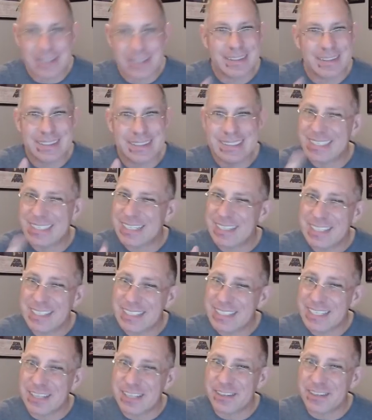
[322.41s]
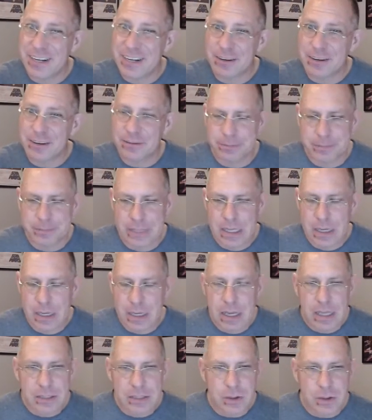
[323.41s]
still a little tickle there.
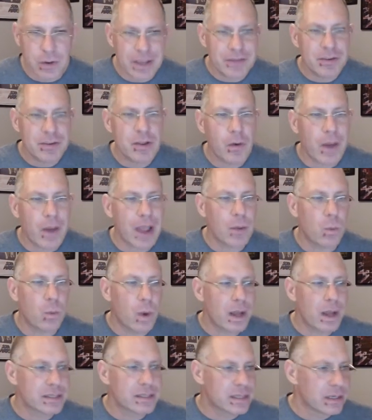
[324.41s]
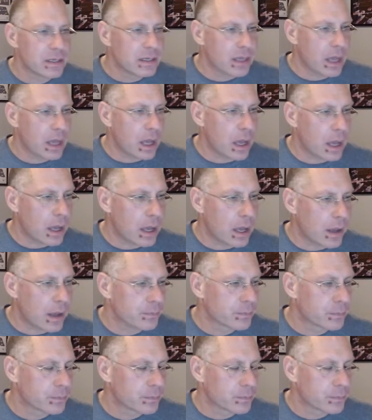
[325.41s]
So even though I was uh,
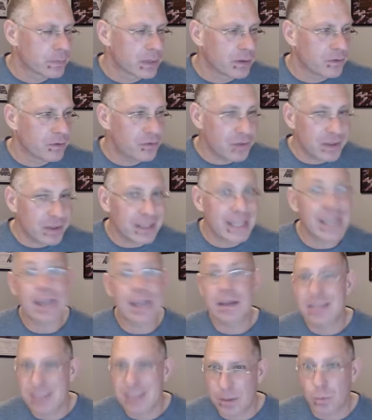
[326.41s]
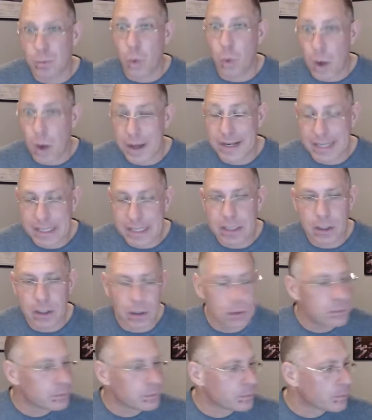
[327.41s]
feeling somewhat ill,
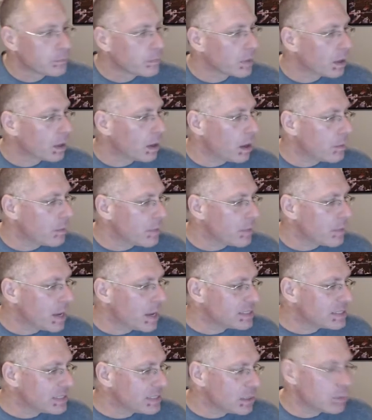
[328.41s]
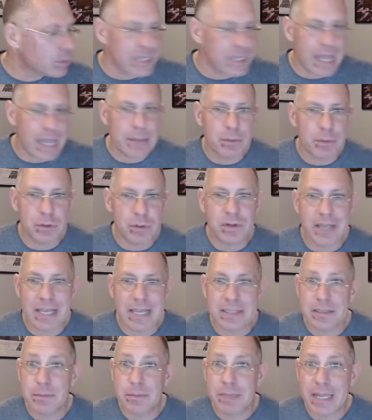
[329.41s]
um, I still was able to get
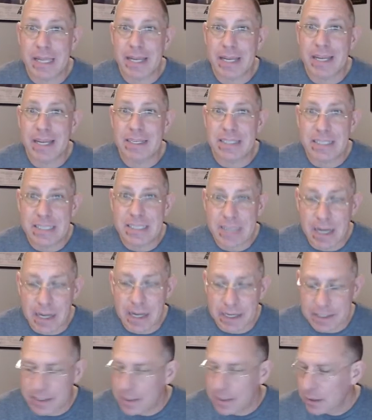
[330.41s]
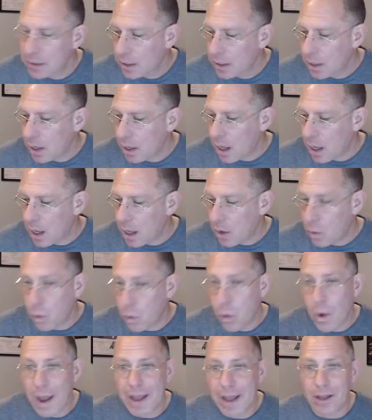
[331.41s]
some knitting done uh,
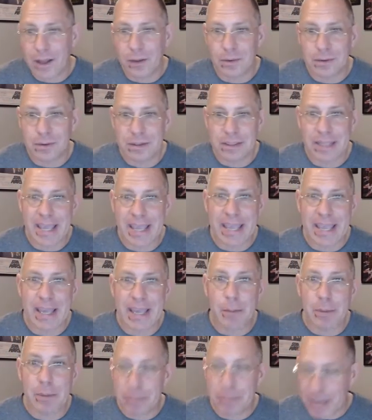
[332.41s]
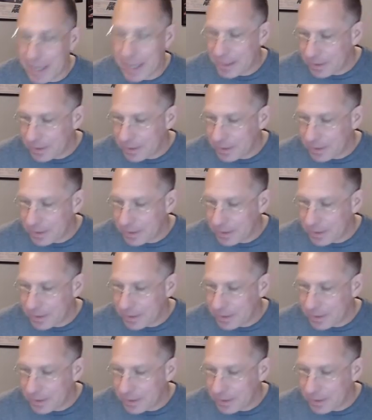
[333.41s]
while laying up in bed.